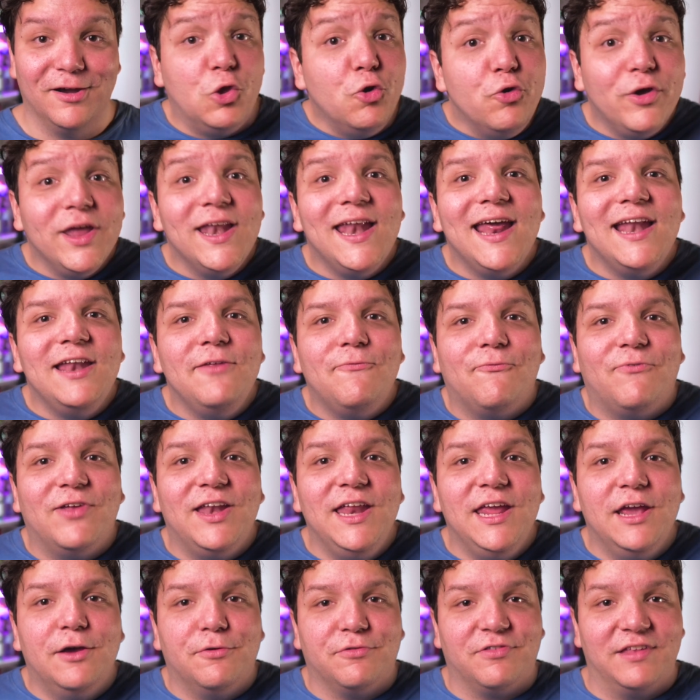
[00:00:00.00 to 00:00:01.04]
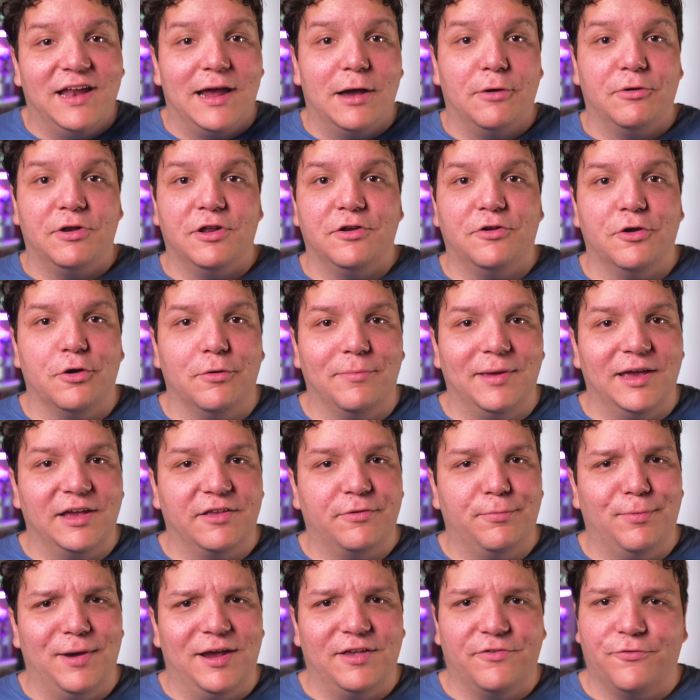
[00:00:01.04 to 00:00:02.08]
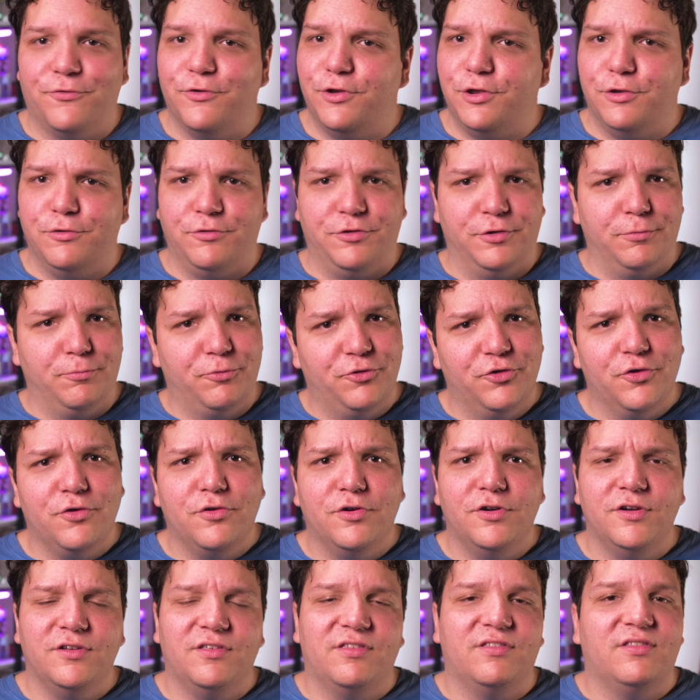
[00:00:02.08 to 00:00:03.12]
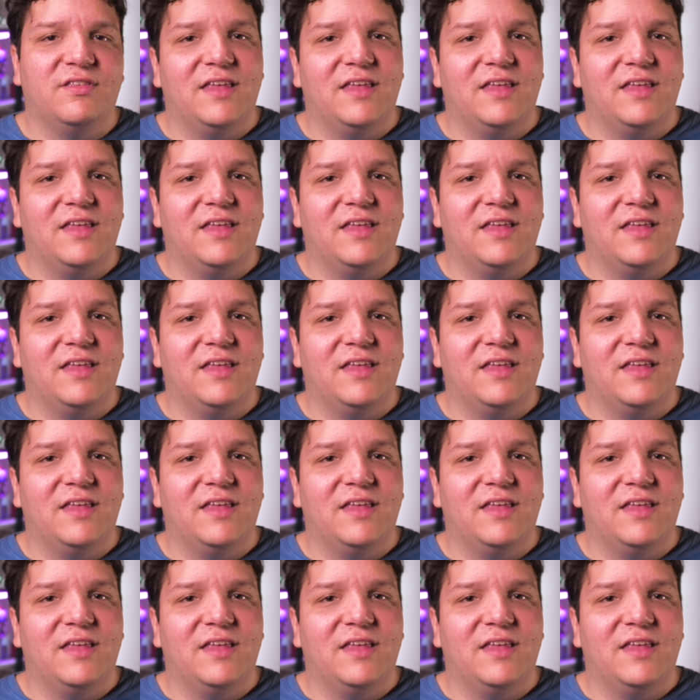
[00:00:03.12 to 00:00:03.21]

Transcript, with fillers: You can edit videos now in Adobe Express for YouTube Shorts,